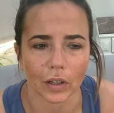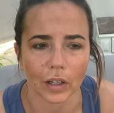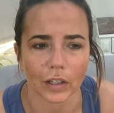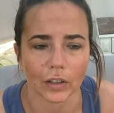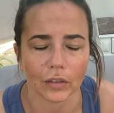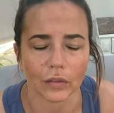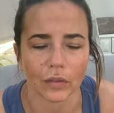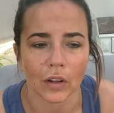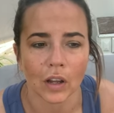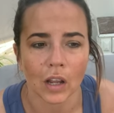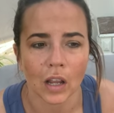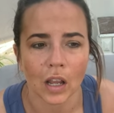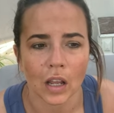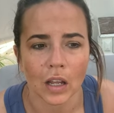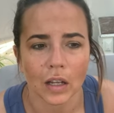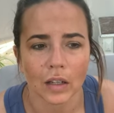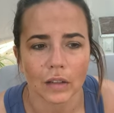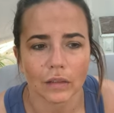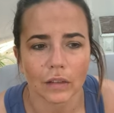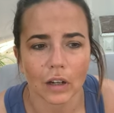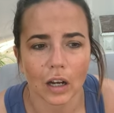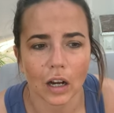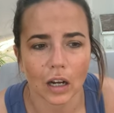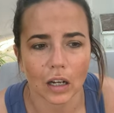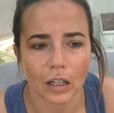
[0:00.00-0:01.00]
And
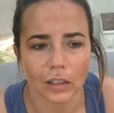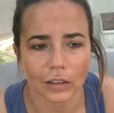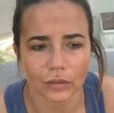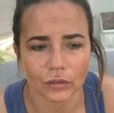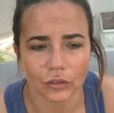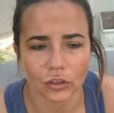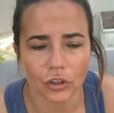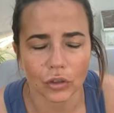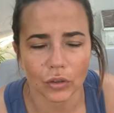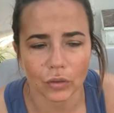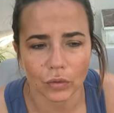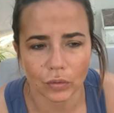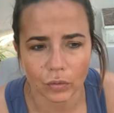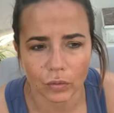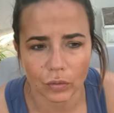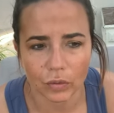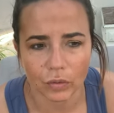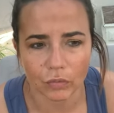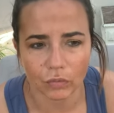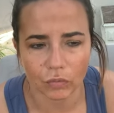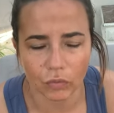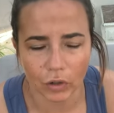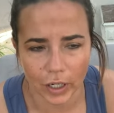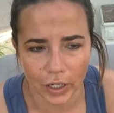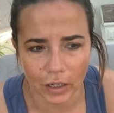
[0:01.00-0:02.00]
I do
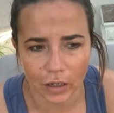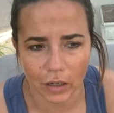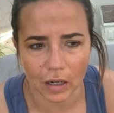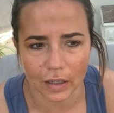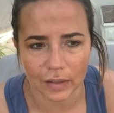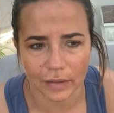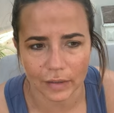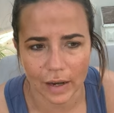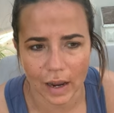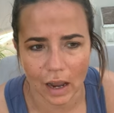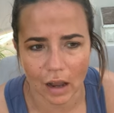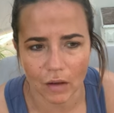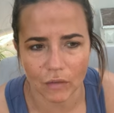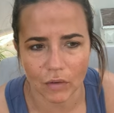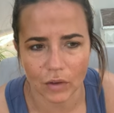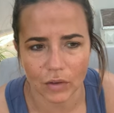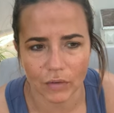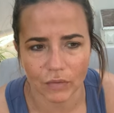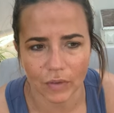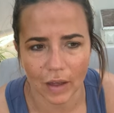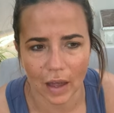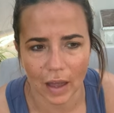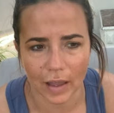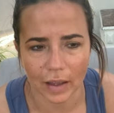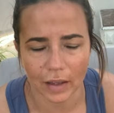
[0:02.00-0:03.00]
realize now
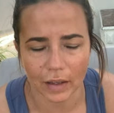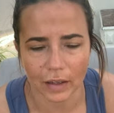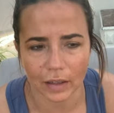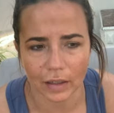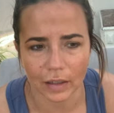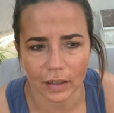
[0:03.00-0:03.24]
that that